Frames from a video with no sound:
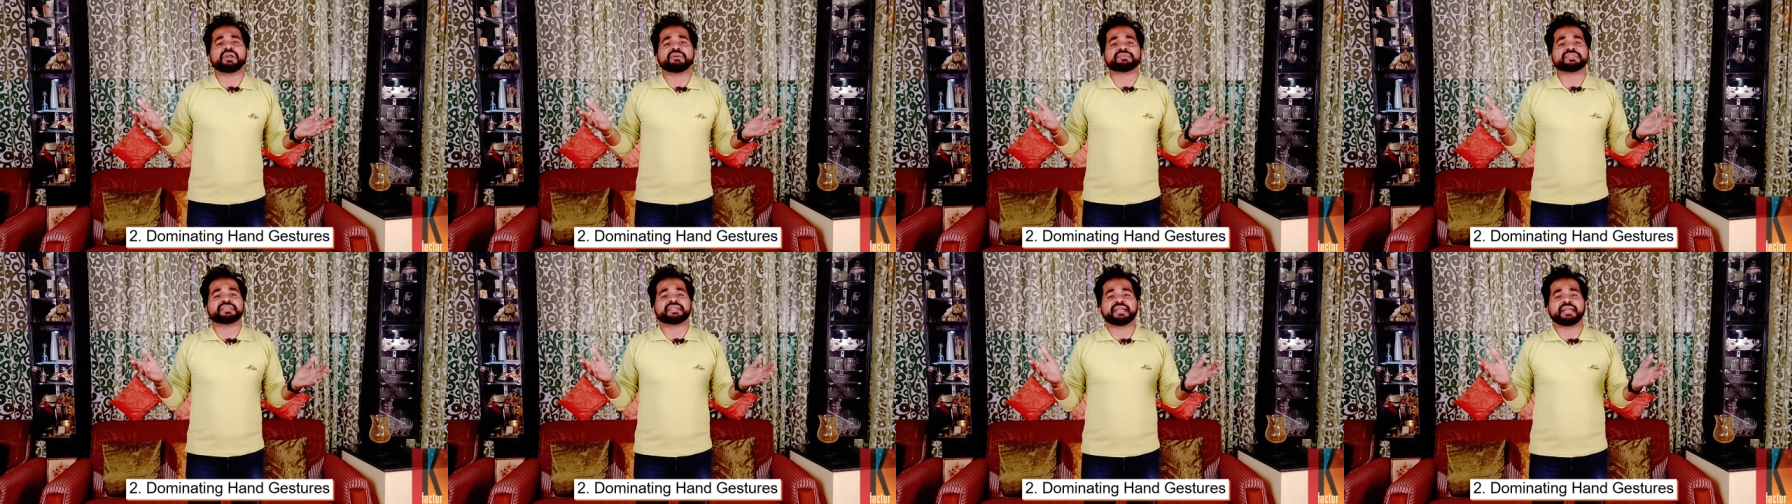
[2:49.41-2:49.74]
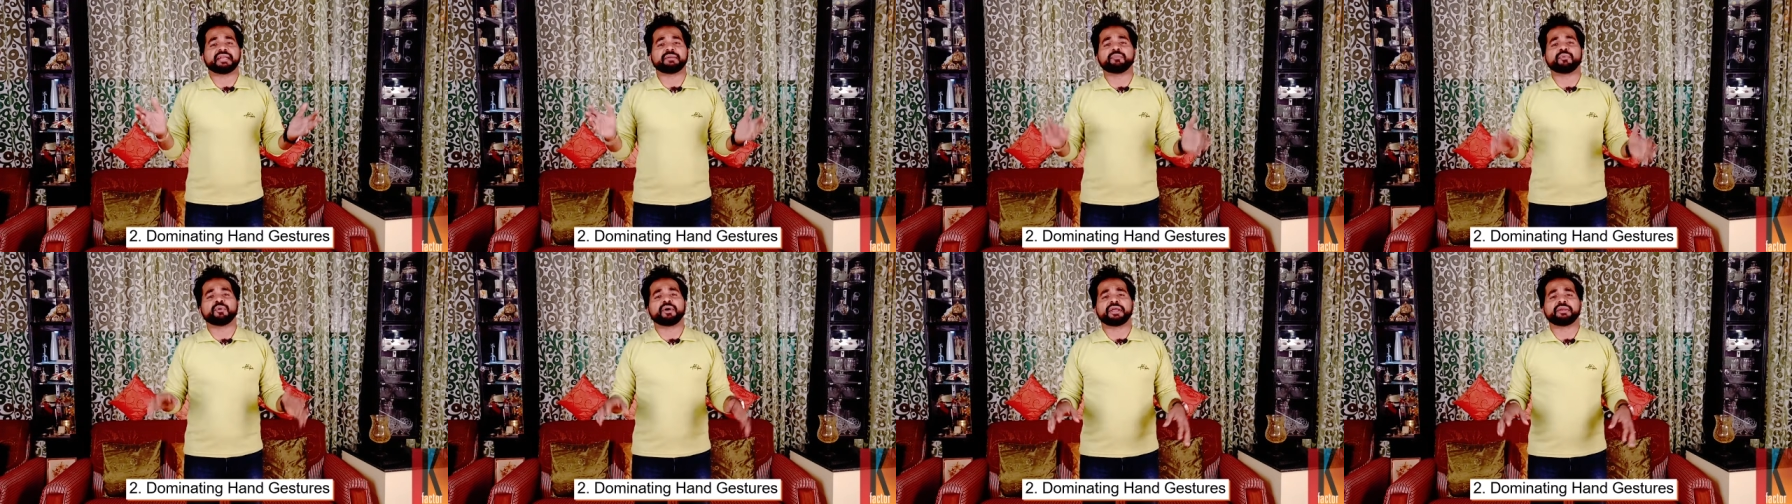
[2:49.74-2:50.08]
I was a
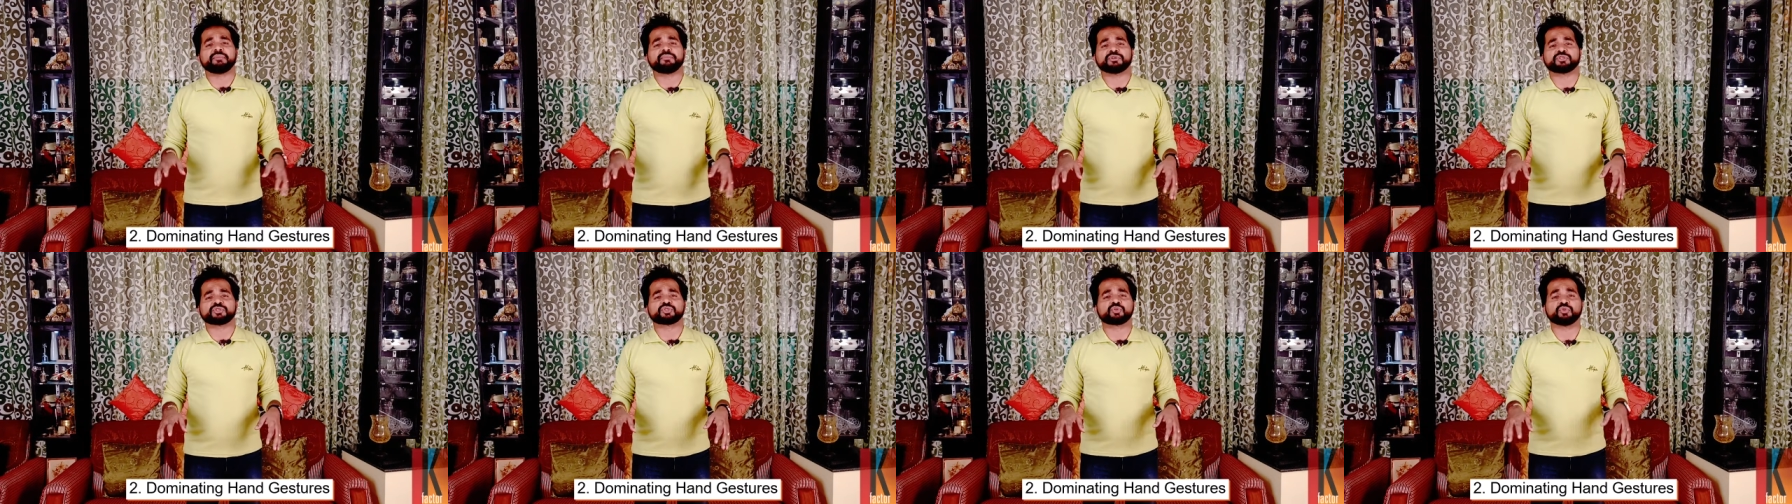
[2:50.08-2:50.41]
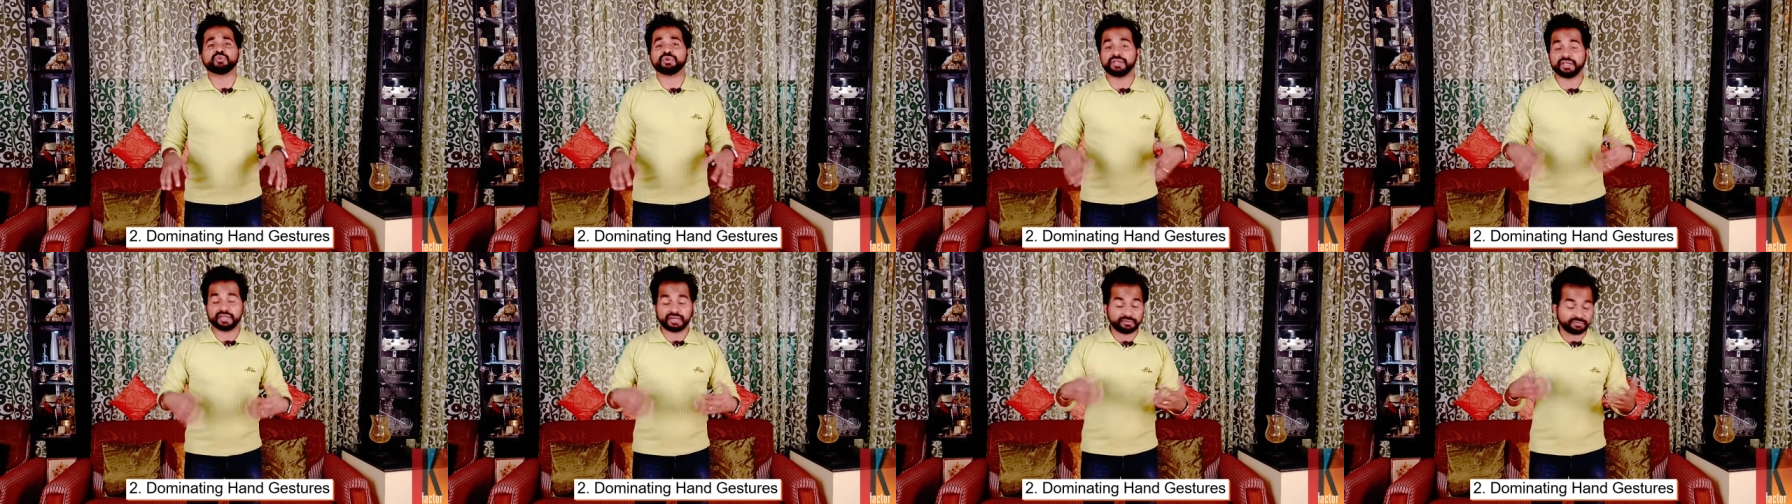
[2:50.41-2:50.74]
head boy in my
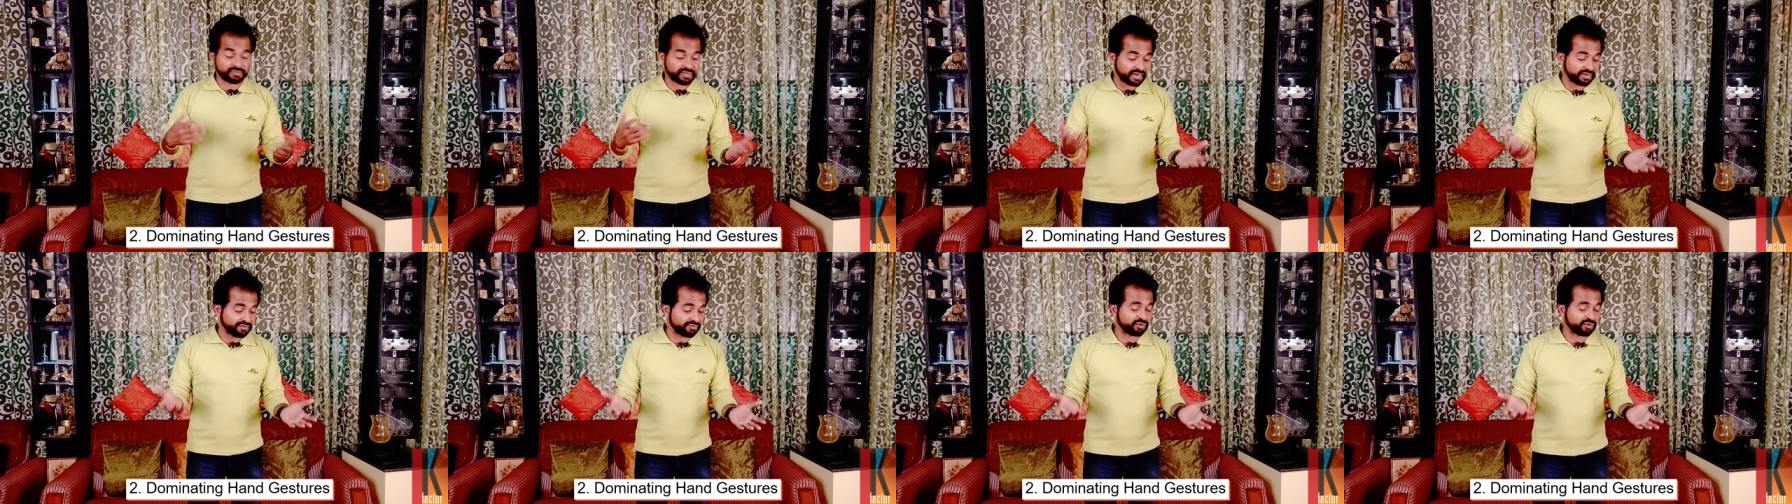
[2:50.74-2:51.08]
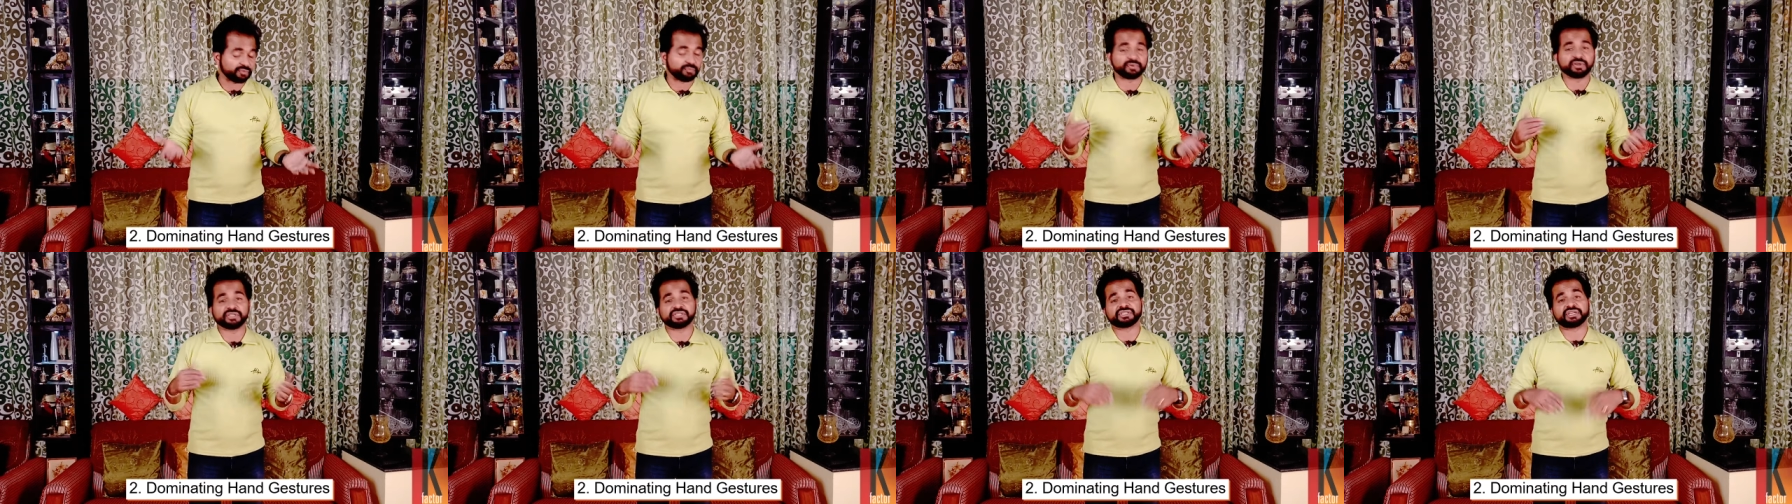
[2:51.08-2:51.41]
school. Here I'm the
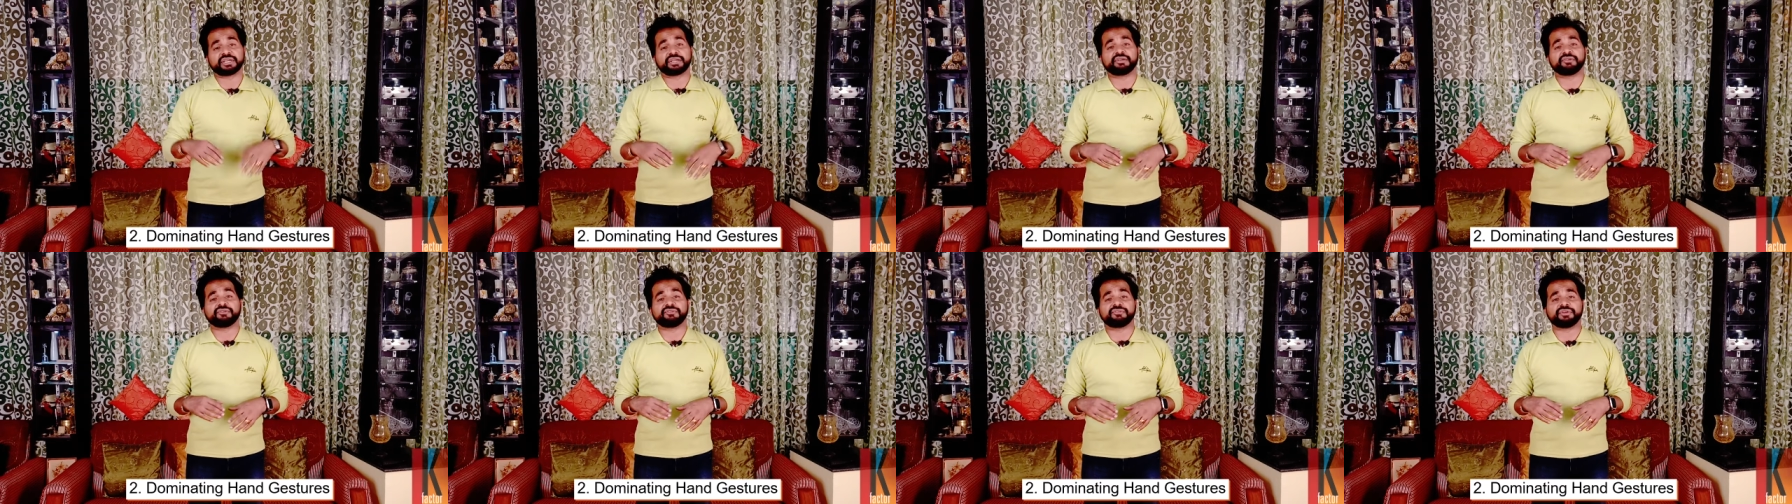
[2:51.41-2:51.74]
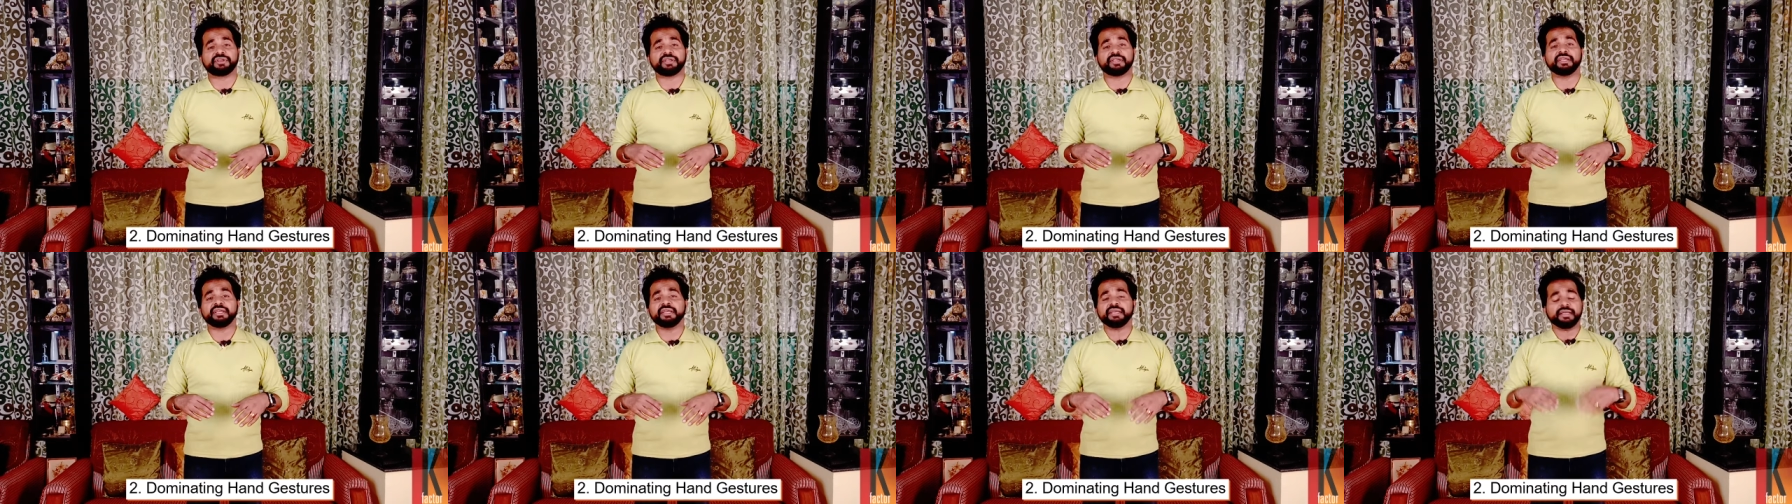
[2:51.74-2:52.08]
IEEE
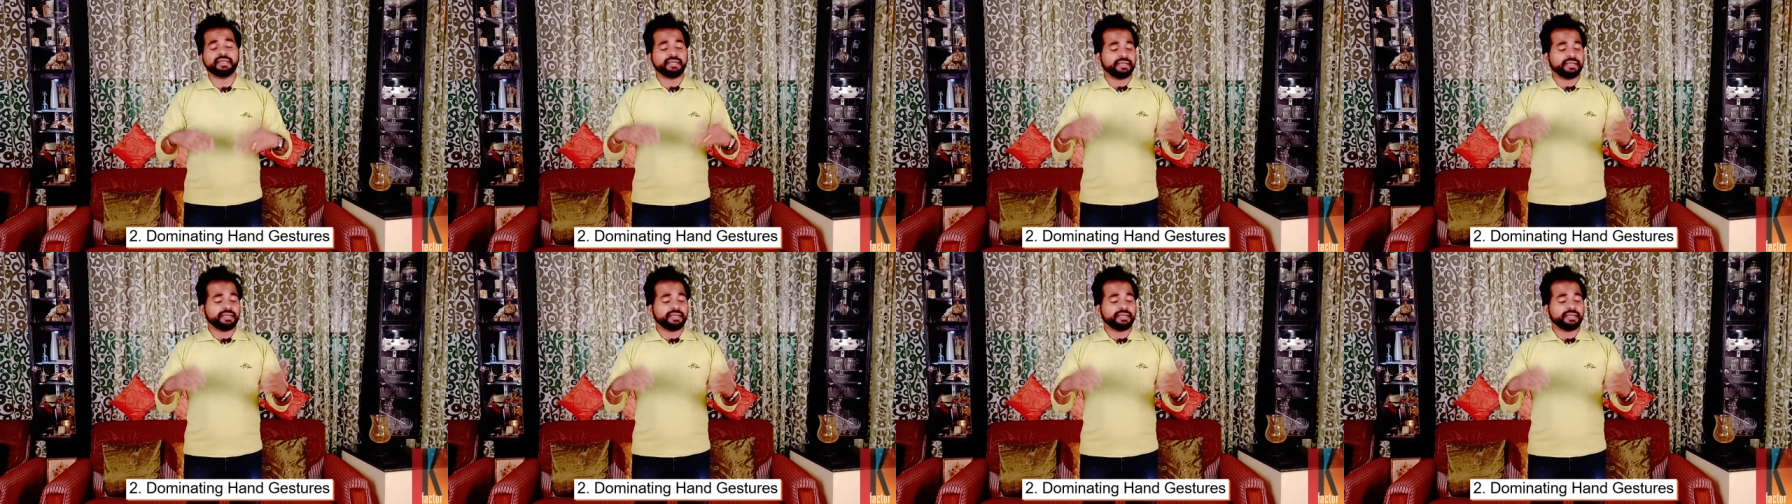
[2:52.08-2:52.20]
secretary.